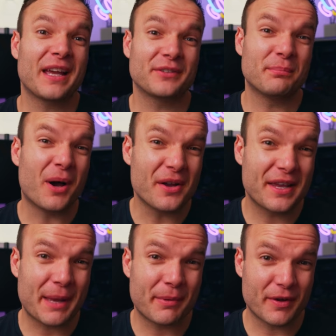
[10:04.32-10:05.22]
has a market
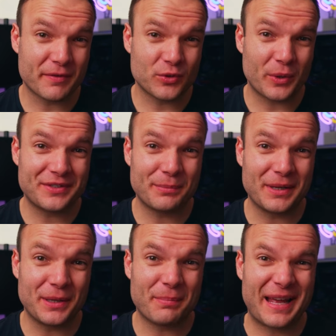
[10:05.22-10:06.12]
cap of over £20
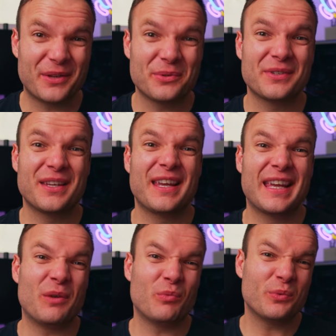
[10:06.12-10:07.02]
billion.
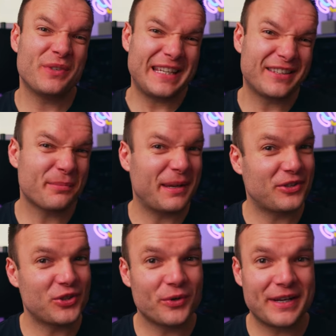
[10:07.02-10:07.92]
It will need to make
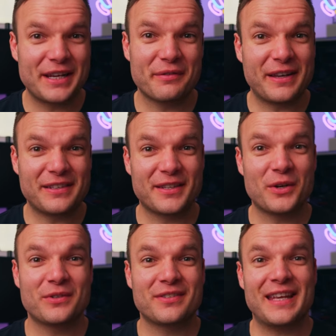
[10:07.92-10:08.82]
sure it innovates
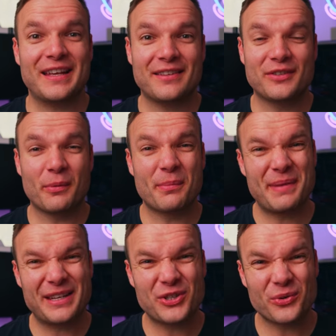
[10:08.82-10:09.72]
though to stay at the top and
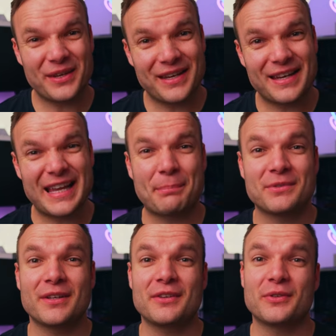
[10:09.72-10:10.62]
make sure that it can
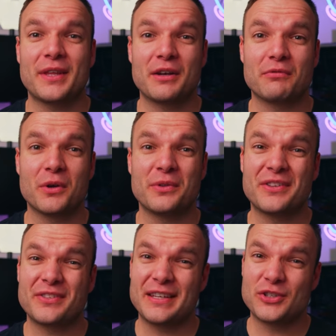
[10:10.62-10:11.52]
capitalize on that growth
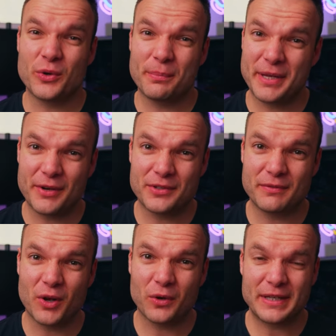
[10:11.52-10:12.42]
it's seen during periods
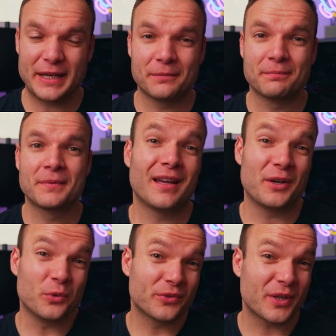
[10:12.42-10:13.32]
of lockdown.
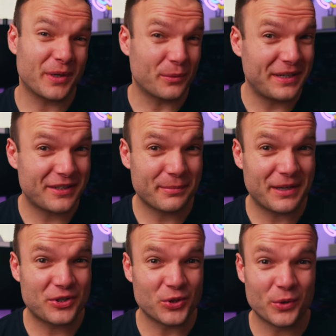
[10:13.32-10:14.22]
And also it will need to
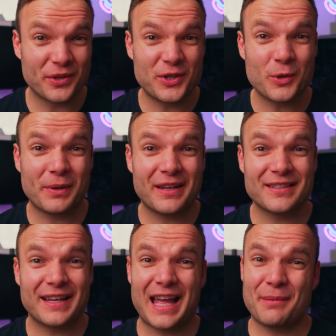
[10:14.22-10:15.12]
make sure that new players
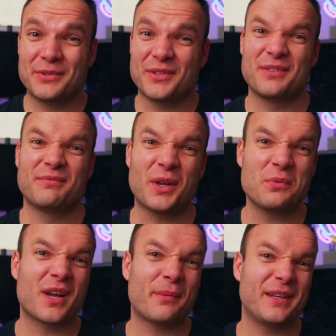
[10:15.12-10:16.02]
like Amazon
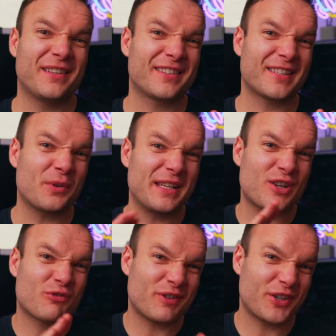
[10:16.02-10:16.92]
don't come in and slowly
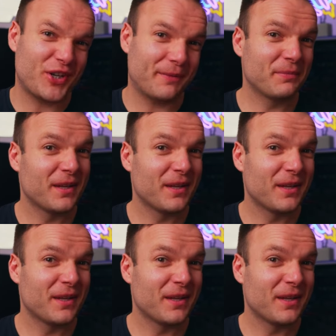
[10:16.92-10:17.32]
crush it